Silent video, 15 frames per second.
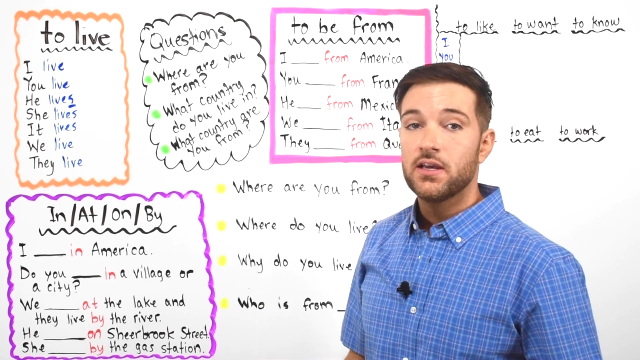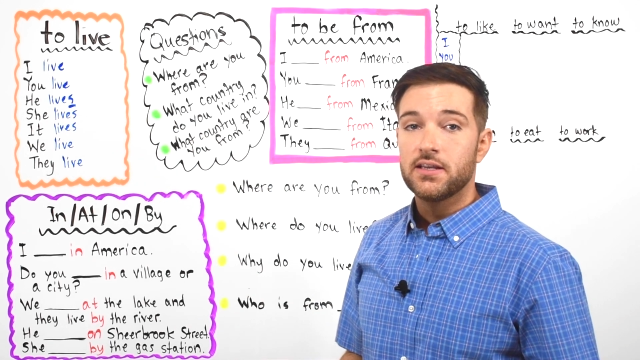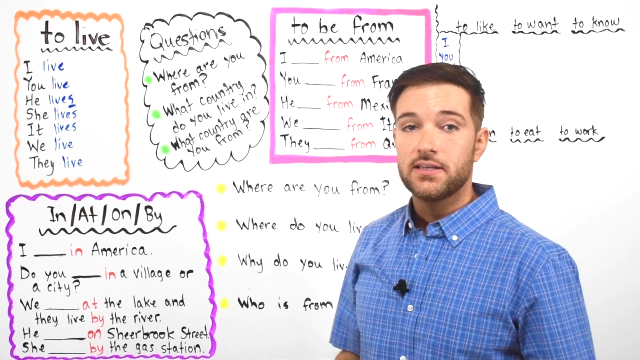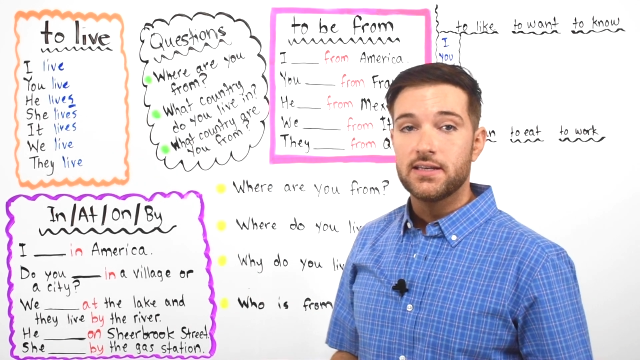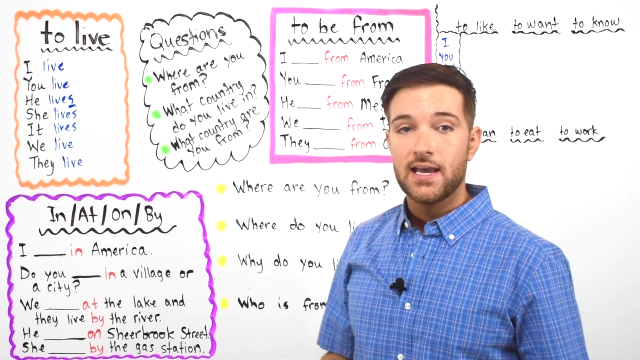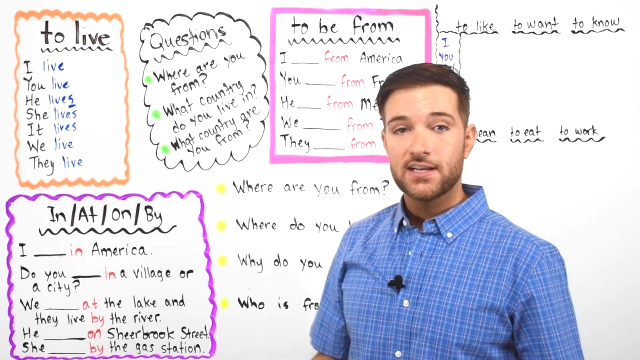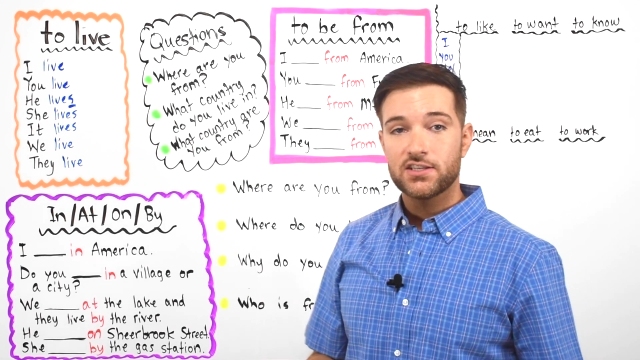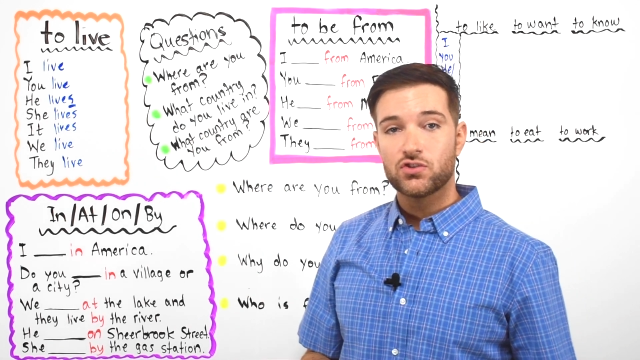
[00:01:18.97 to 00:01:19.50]

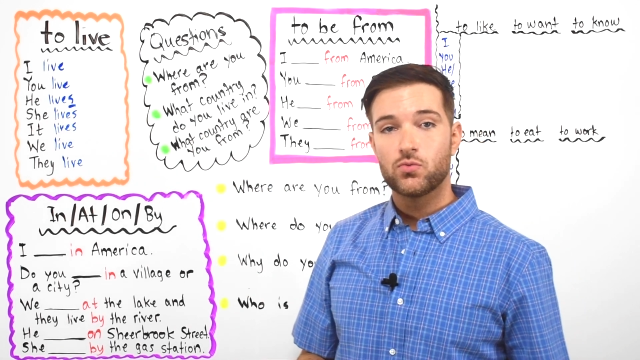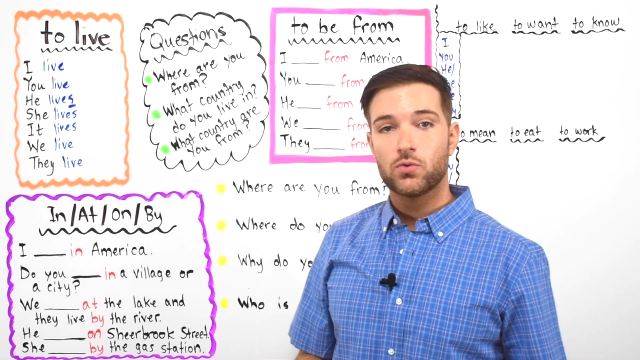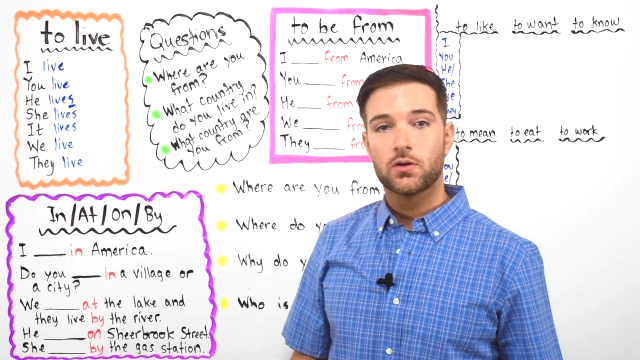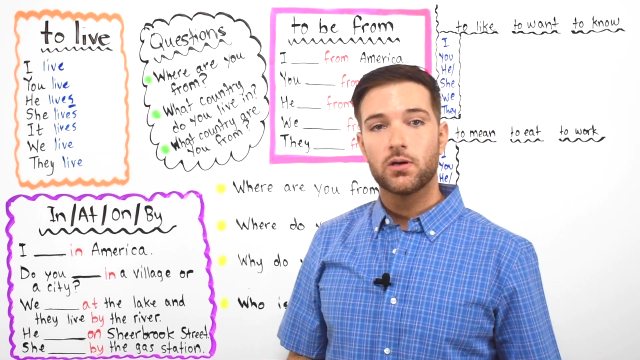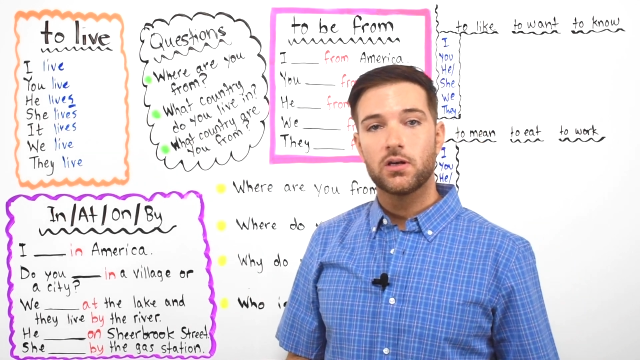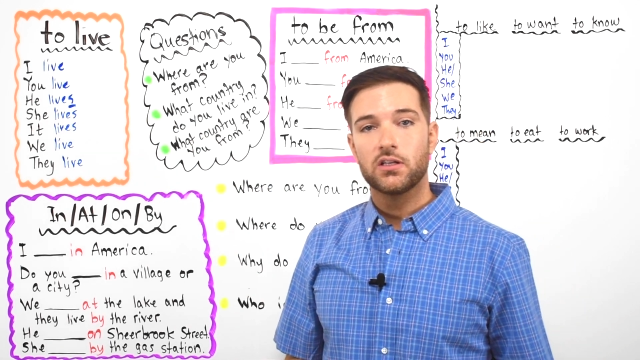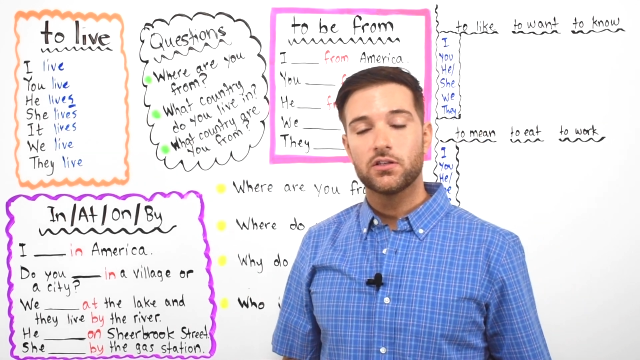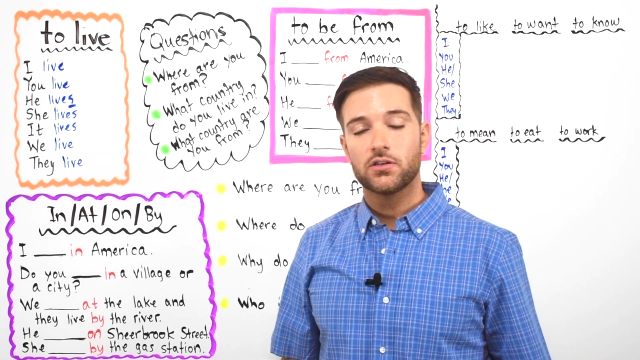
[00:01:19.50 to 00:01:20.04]
Next, we're
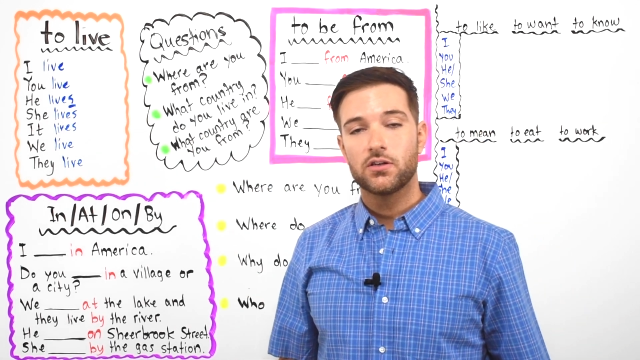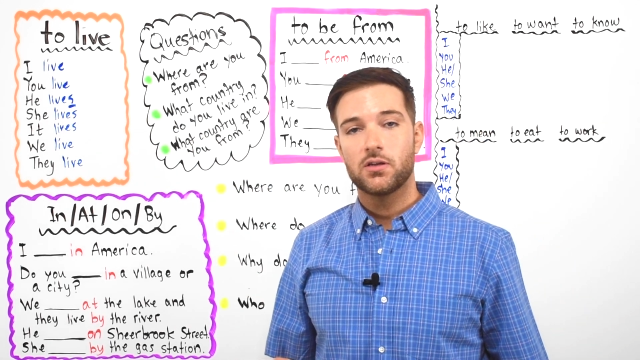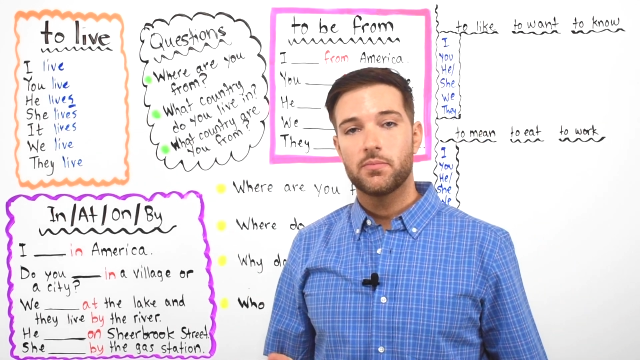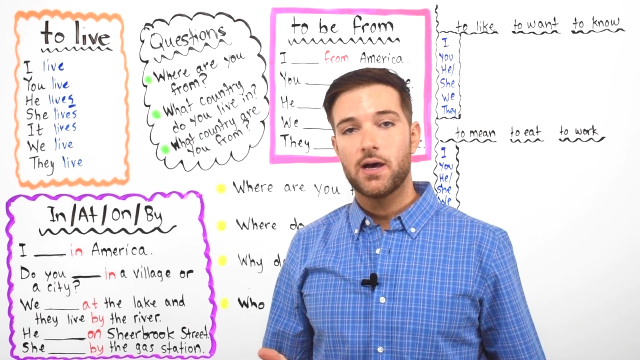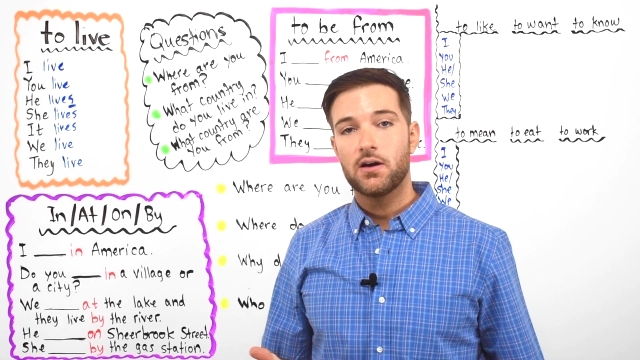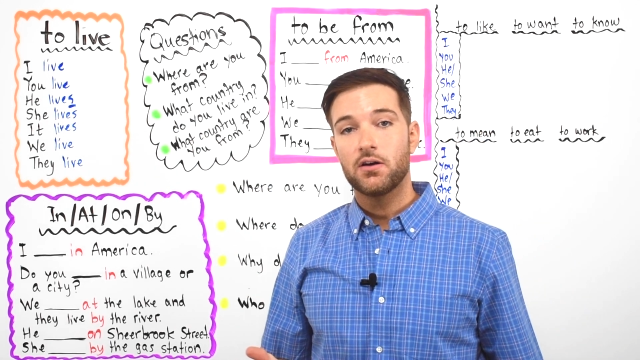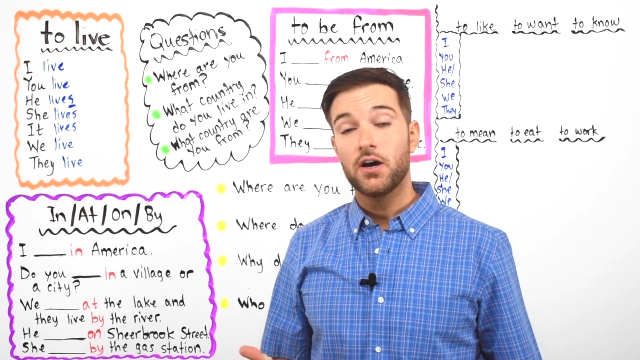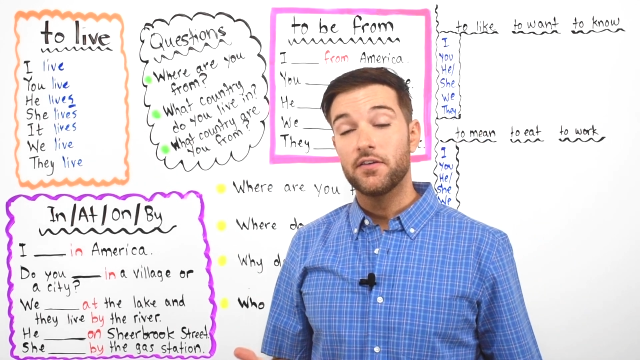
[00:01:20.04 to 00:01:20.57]
going to learn
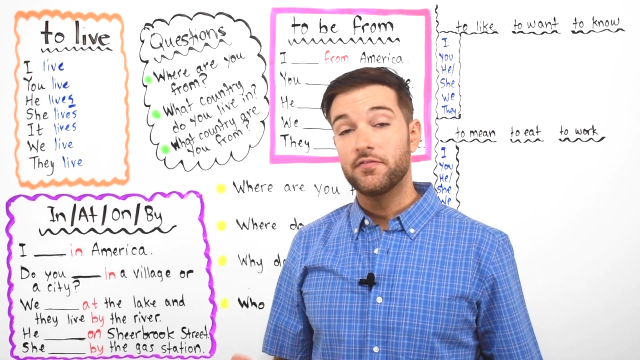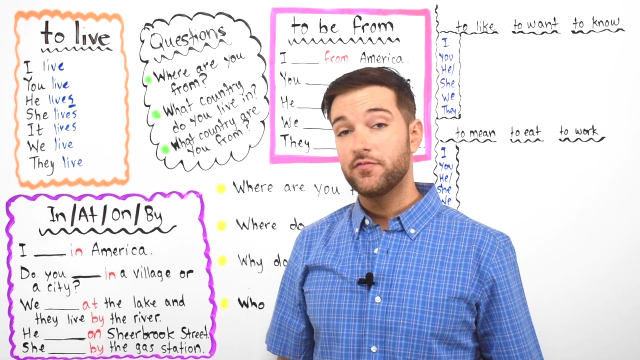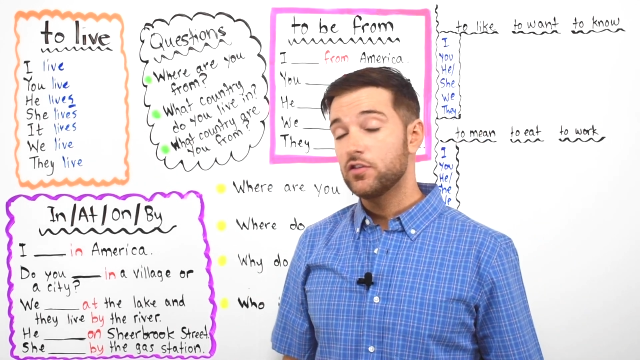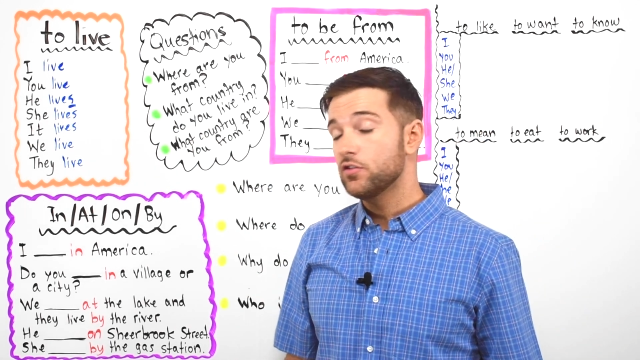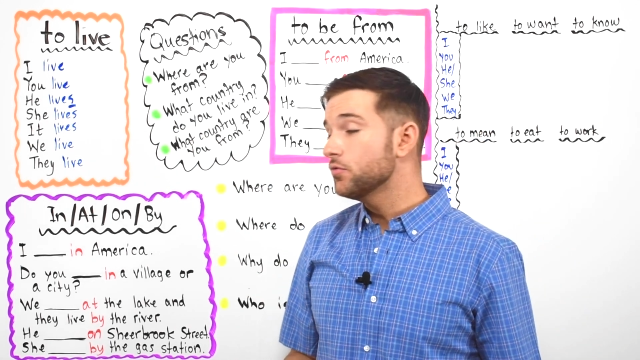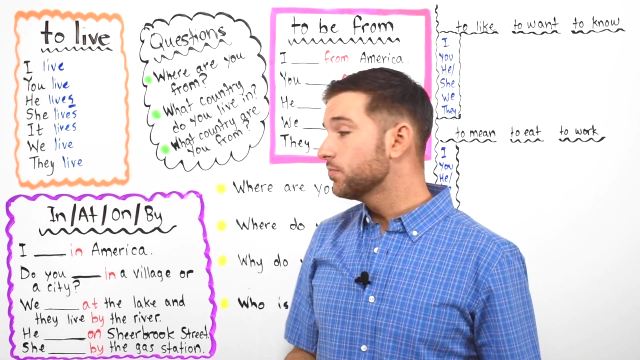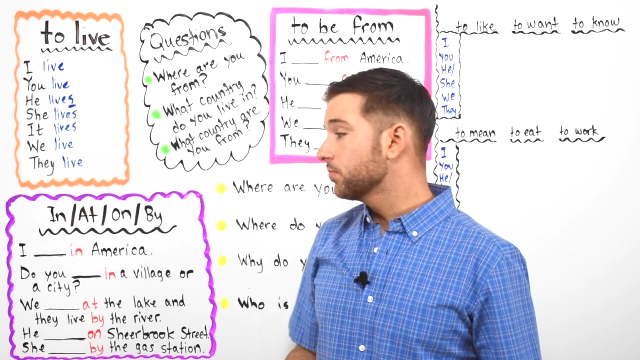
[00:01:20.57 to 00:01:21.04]
about a few